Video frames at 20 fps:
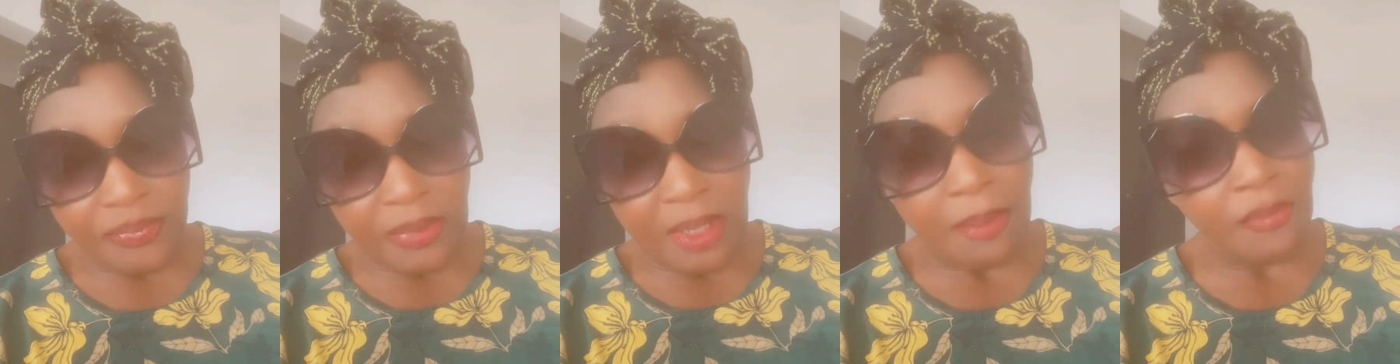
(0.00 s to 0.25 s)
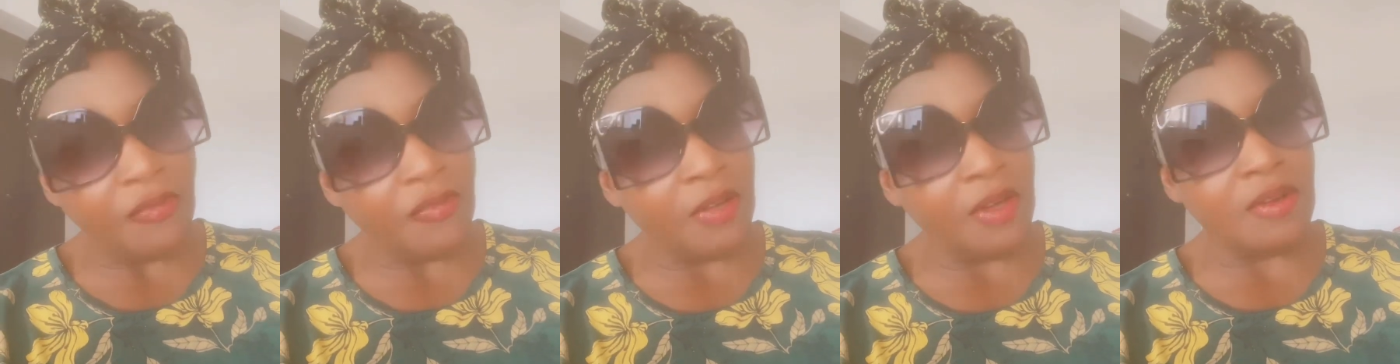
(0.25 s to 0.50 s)

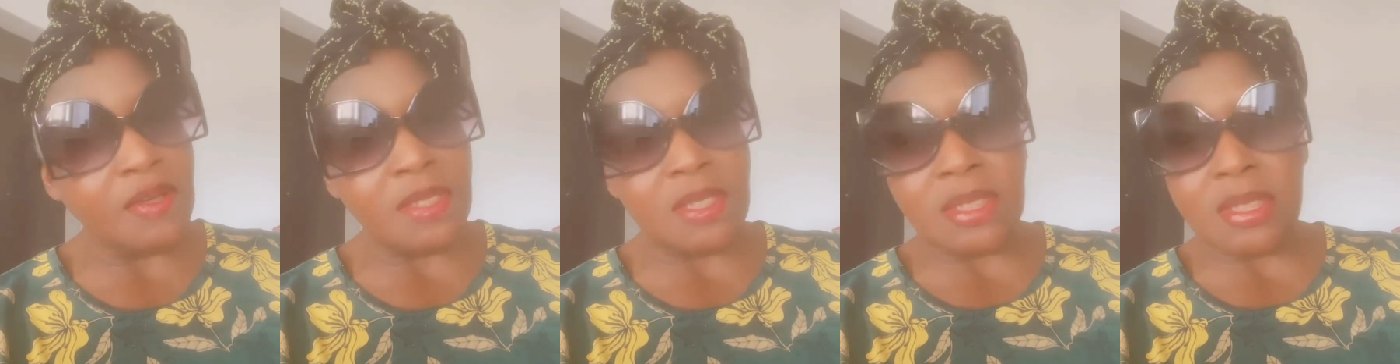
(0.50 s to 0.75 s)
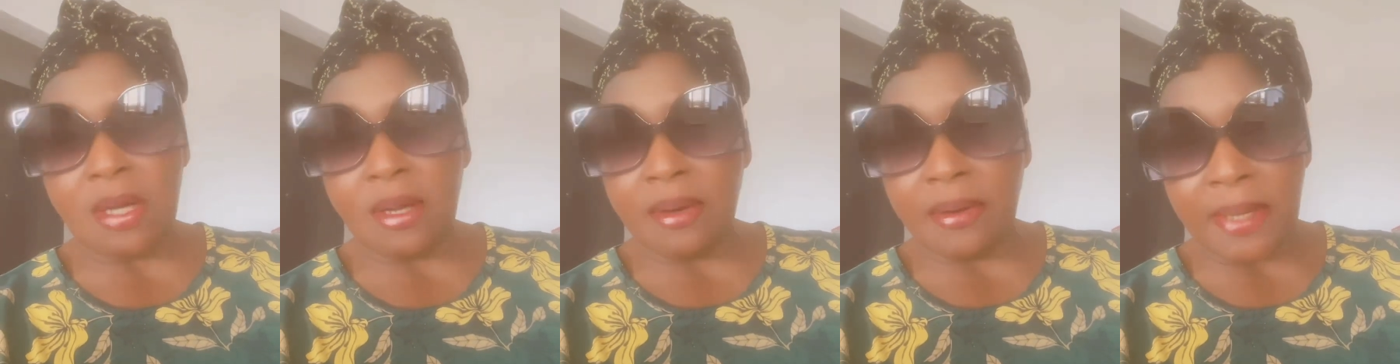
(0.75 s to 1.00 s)
I'm very
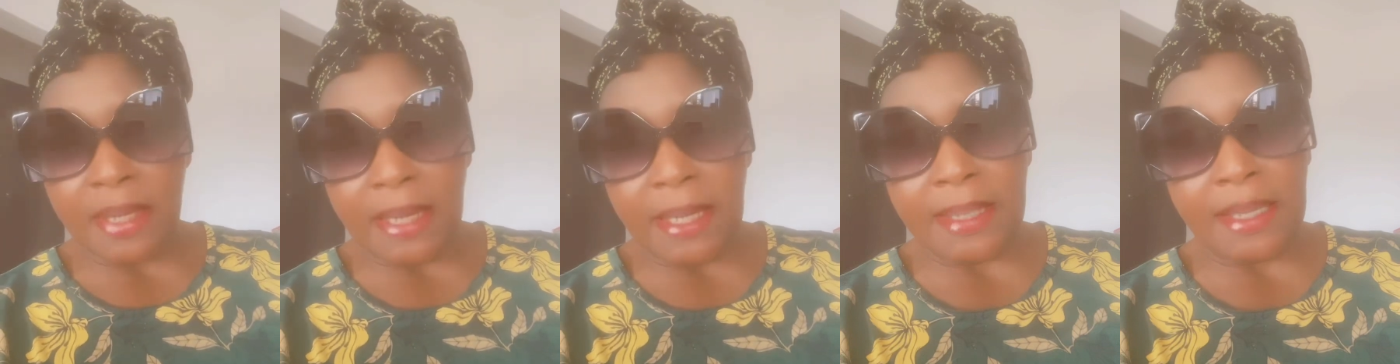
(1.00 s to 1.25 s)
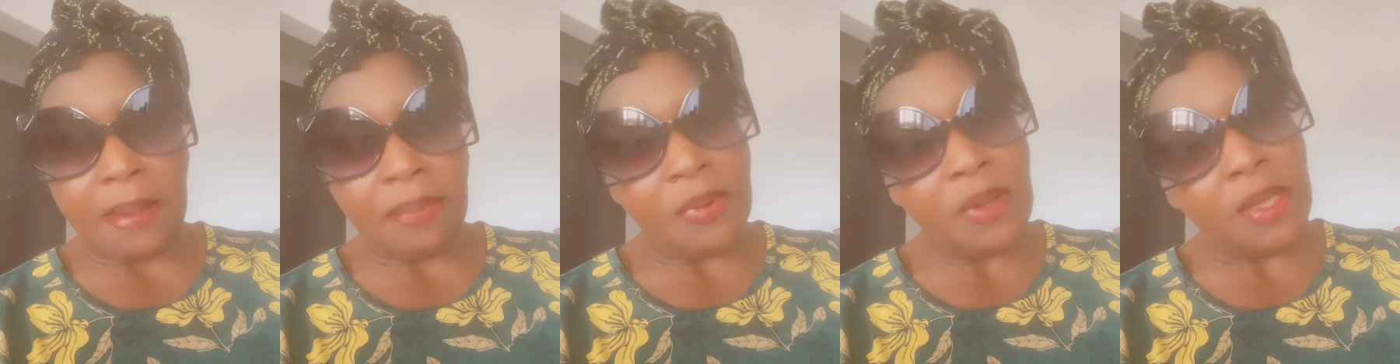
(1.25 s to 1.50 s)
sorry, and
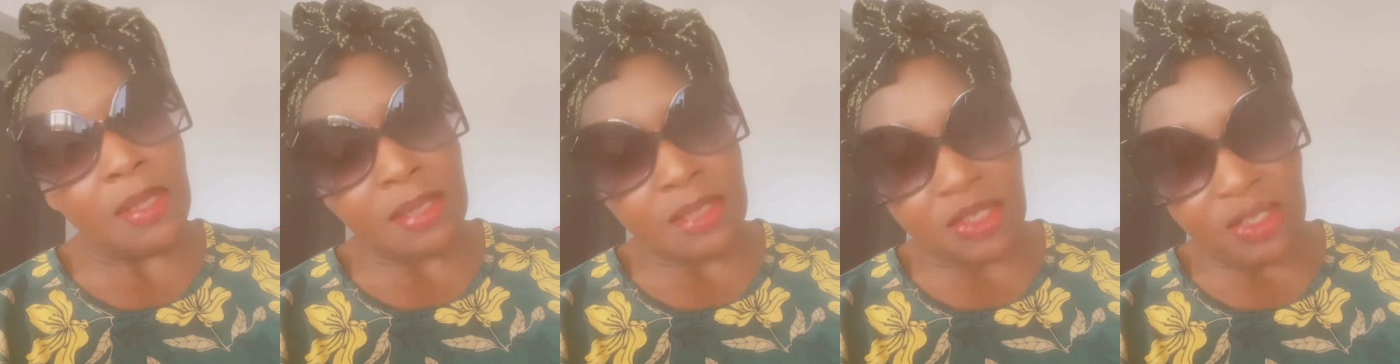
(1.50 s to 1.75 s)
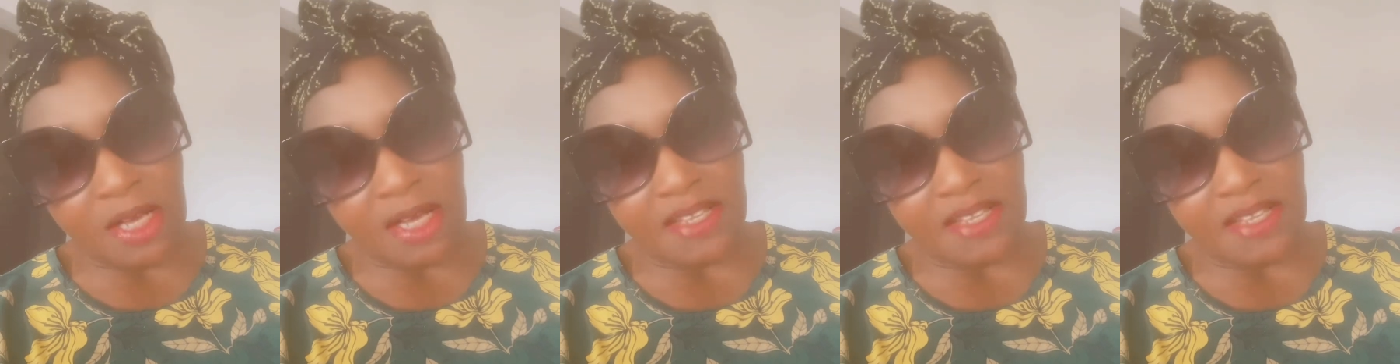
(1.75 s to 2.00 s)
I
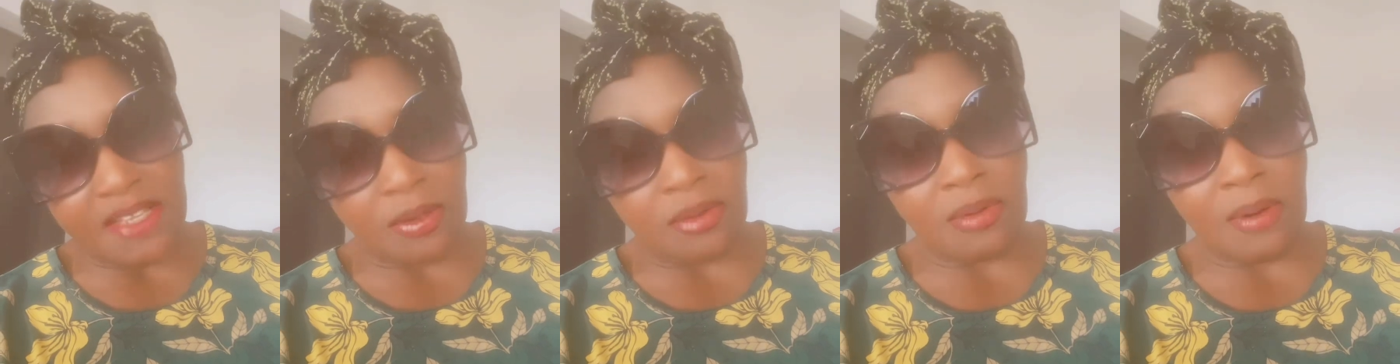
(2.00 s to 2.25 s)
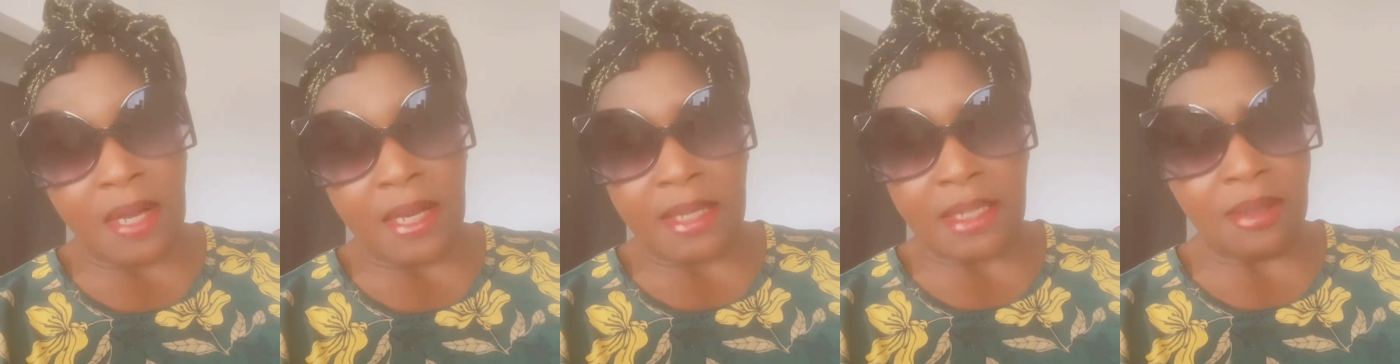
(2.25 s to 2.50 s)
apologize for
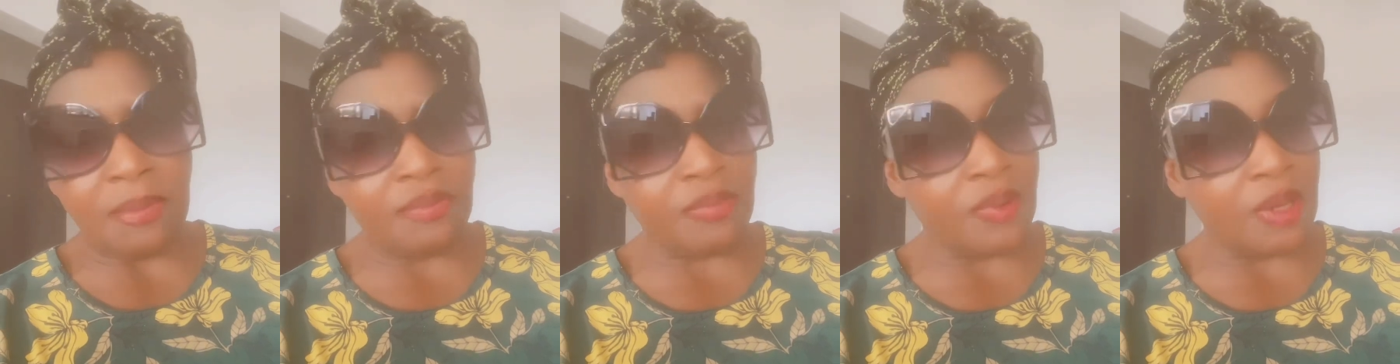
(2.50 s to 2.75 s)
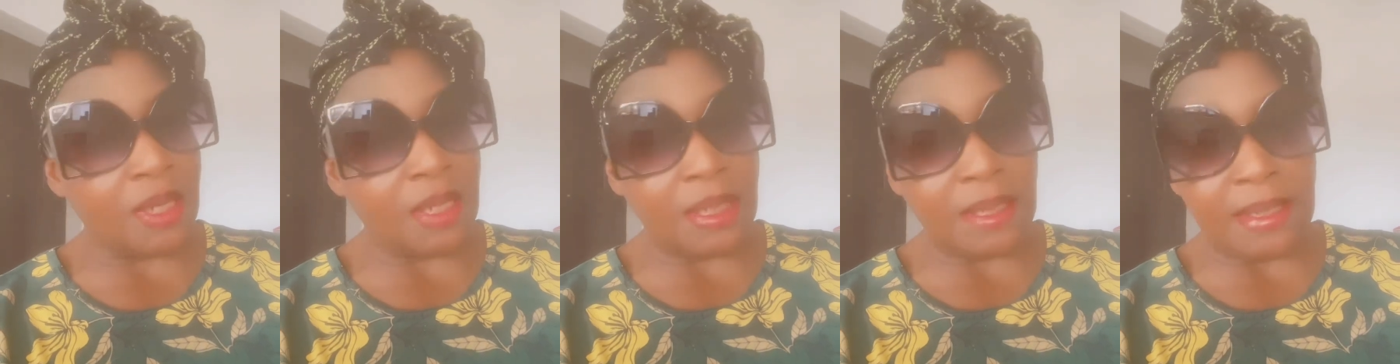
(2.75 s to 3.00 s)
crying and
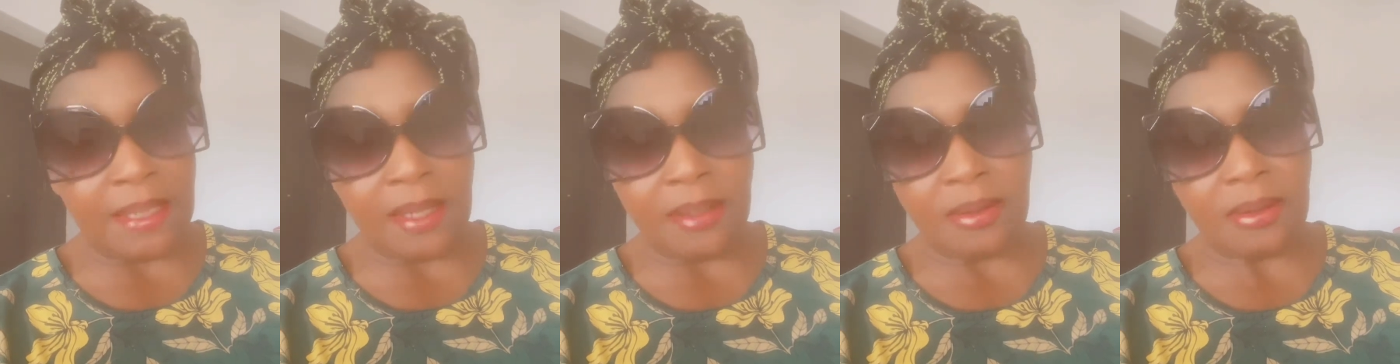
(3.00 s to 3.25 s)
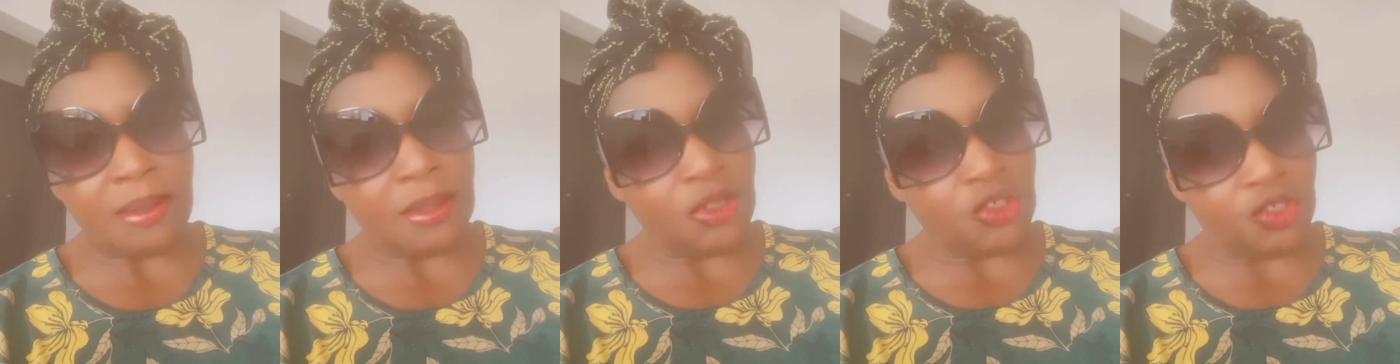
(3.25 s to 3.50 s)
breaking
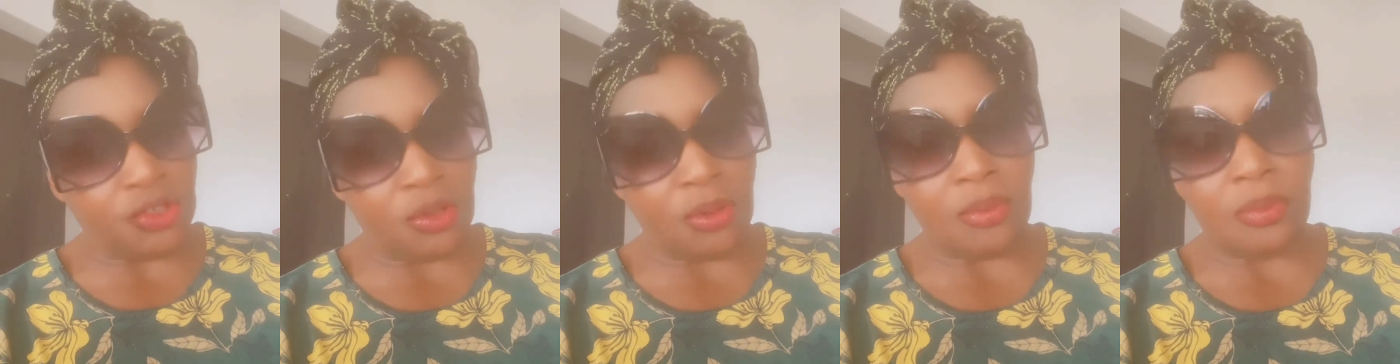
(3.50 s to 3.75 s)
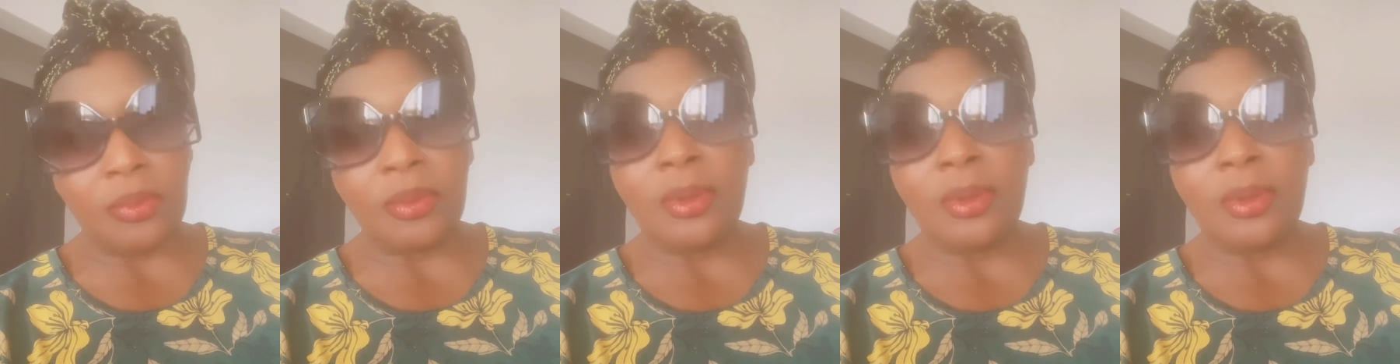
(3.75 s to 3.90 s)
down on the show,